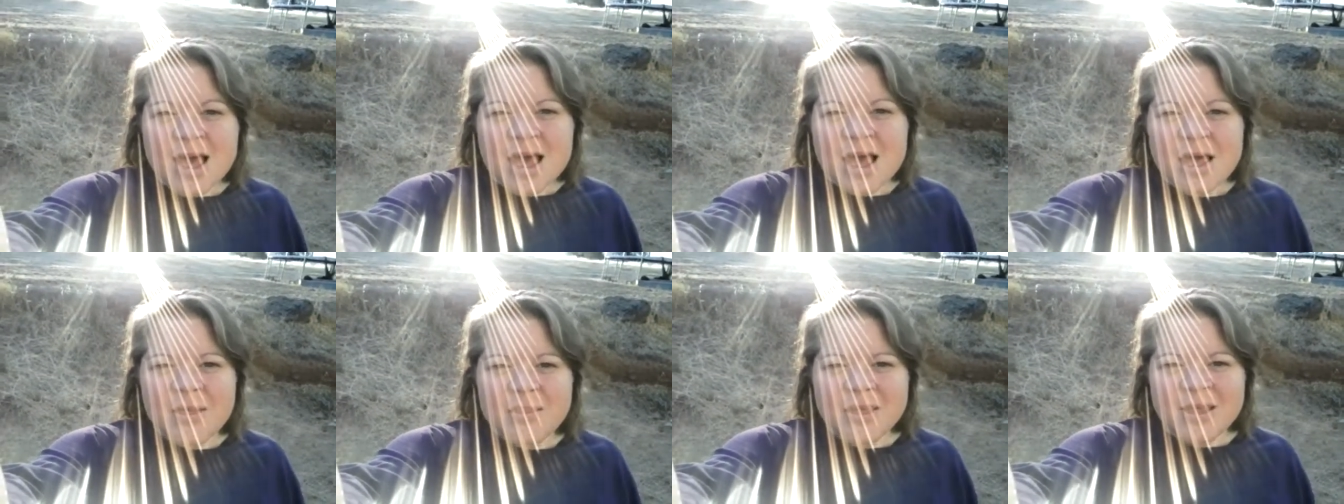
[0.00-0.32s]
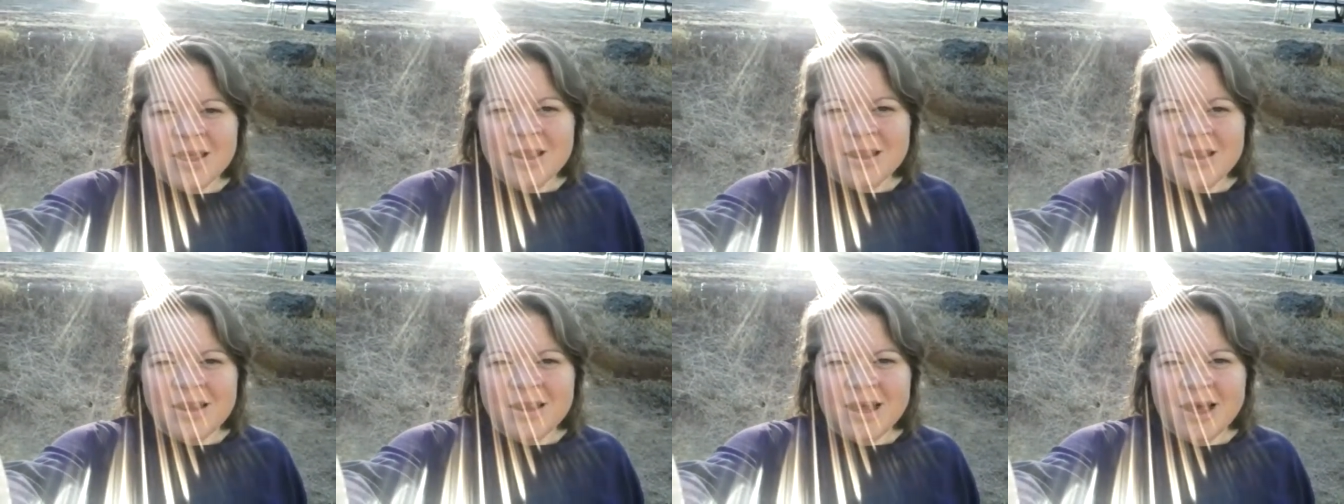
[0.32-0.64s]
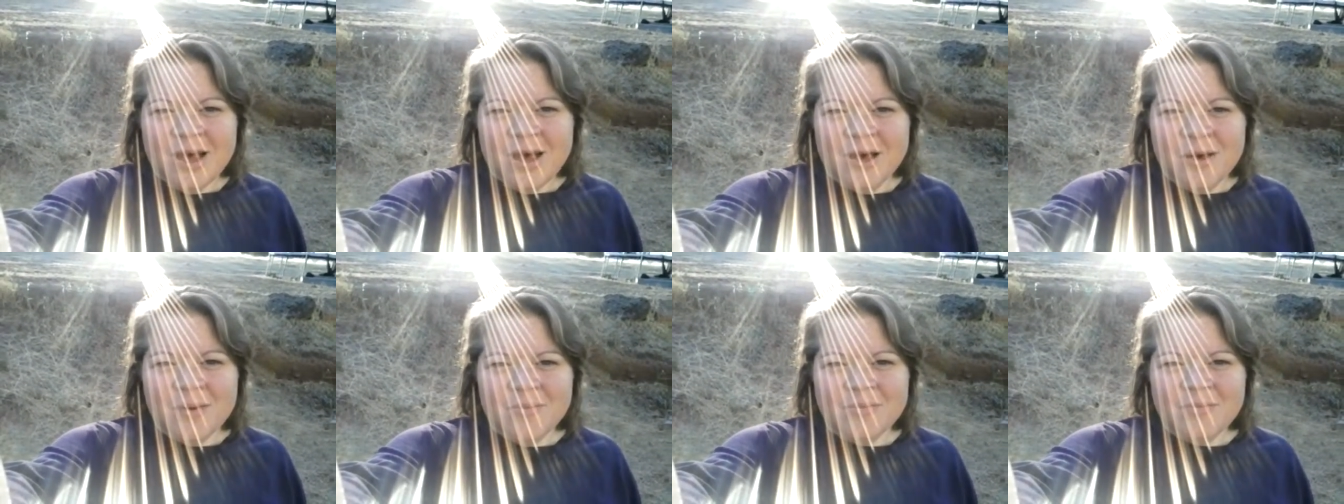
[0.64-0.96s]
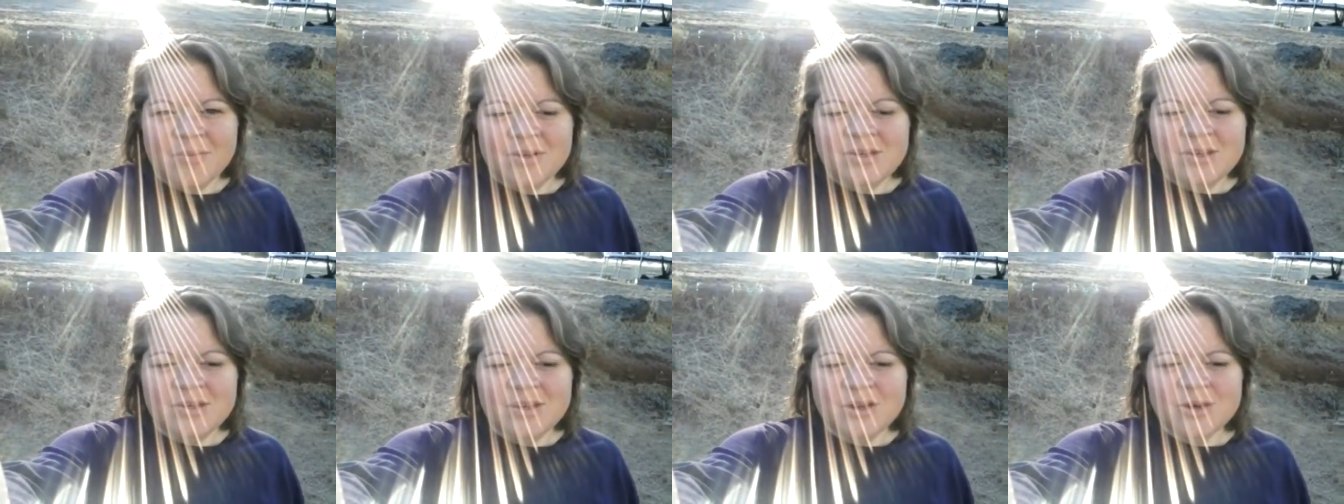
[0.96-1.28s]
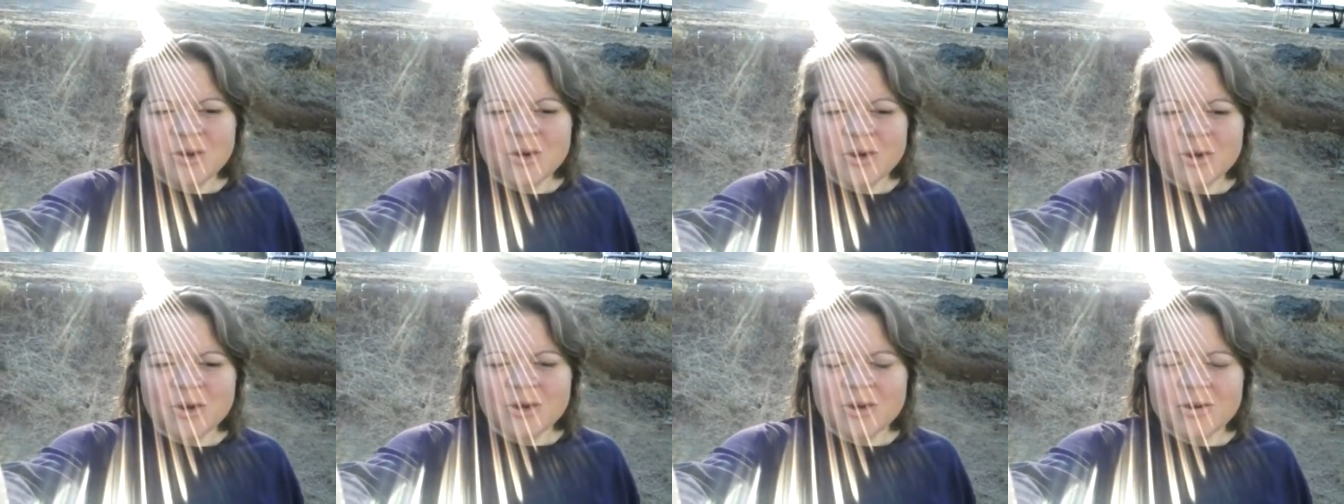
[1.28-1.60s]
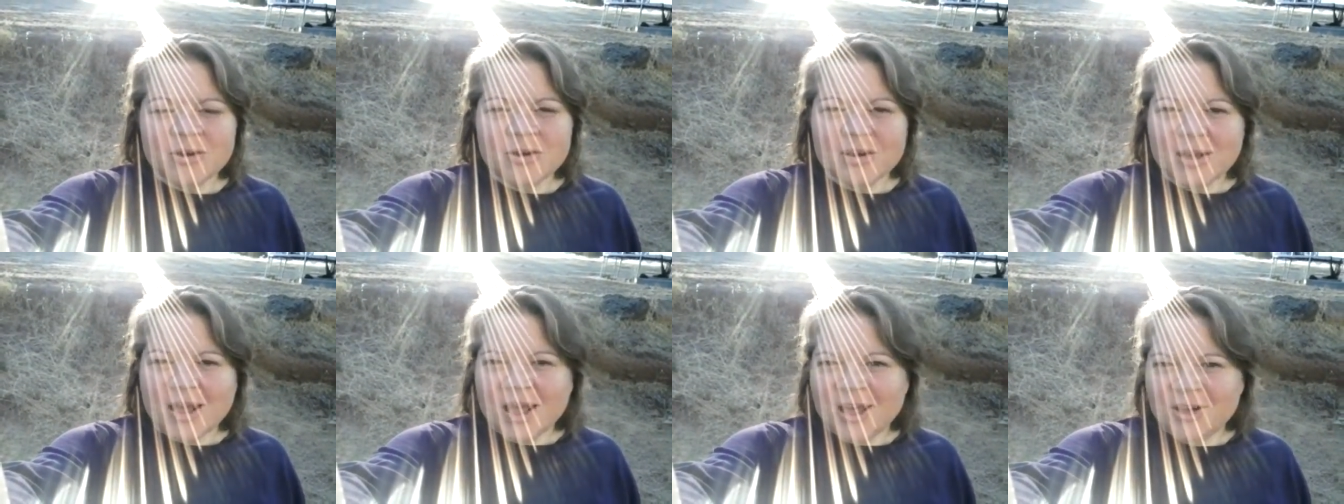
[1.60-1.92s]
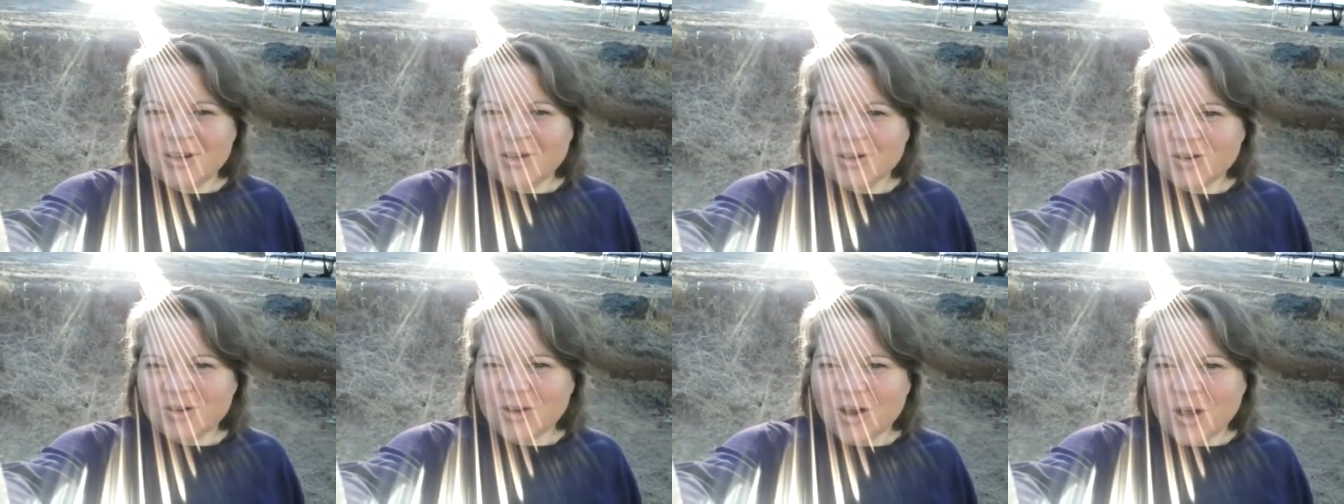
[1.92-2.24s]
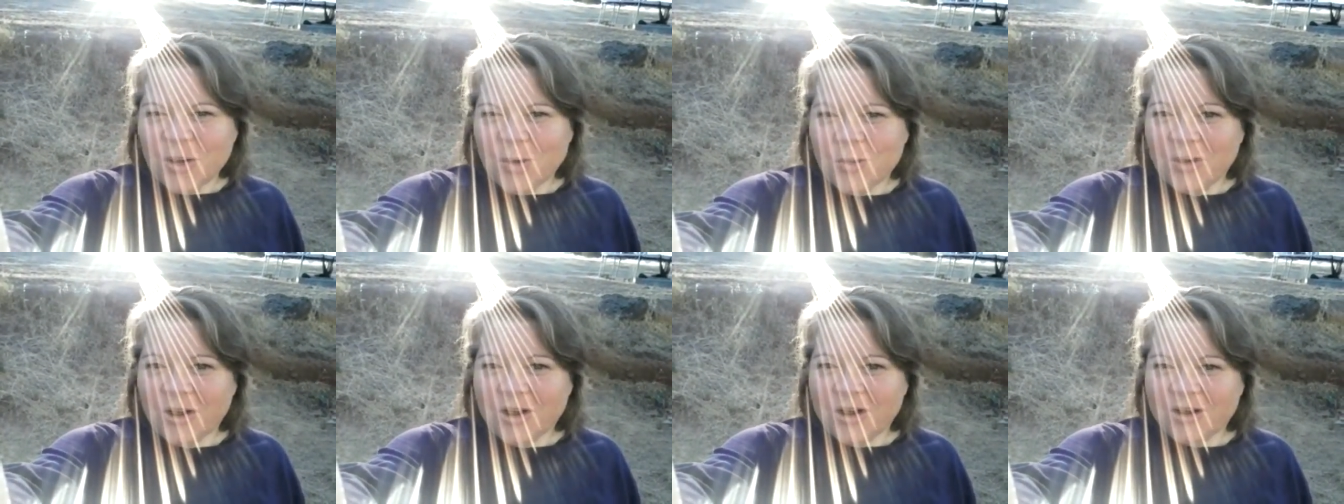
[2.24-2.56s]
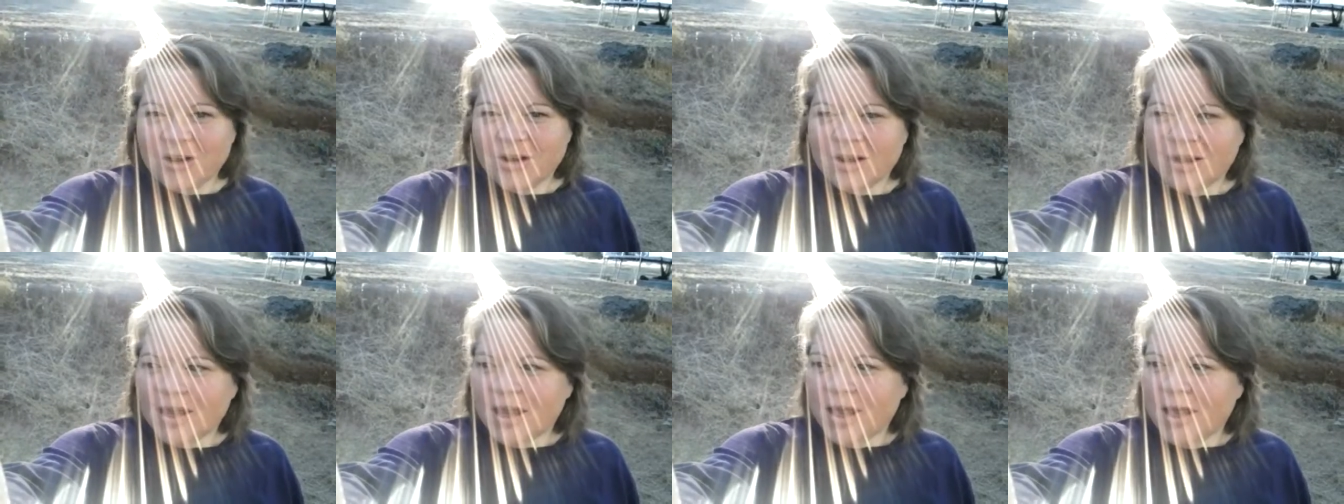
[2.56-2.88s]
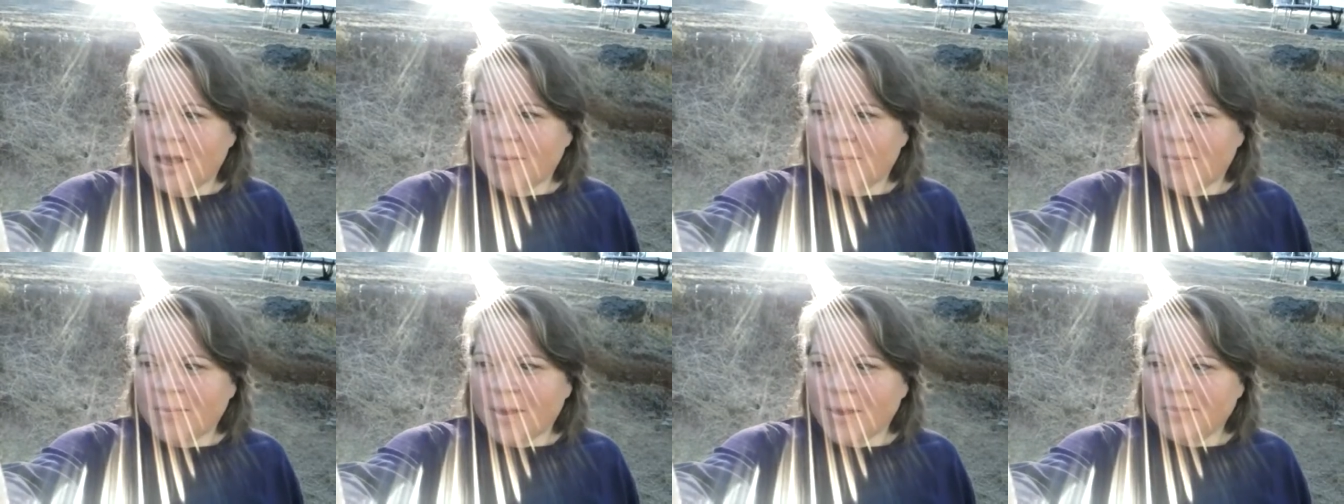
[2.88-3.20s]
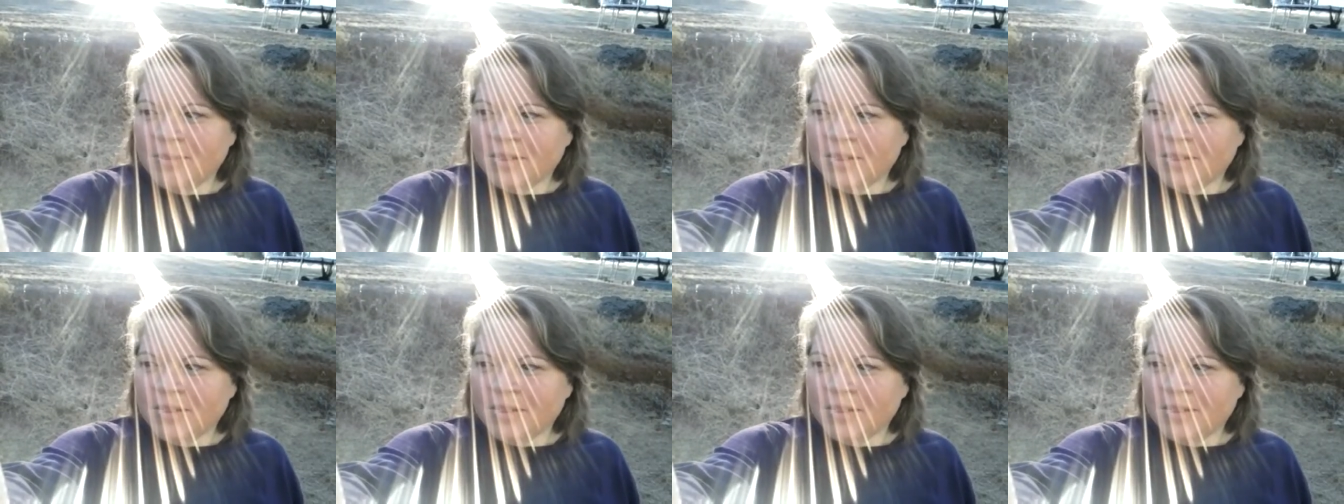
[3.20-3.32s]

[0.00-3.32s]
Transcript: And then um, dinner kind of turned out weird. Um, my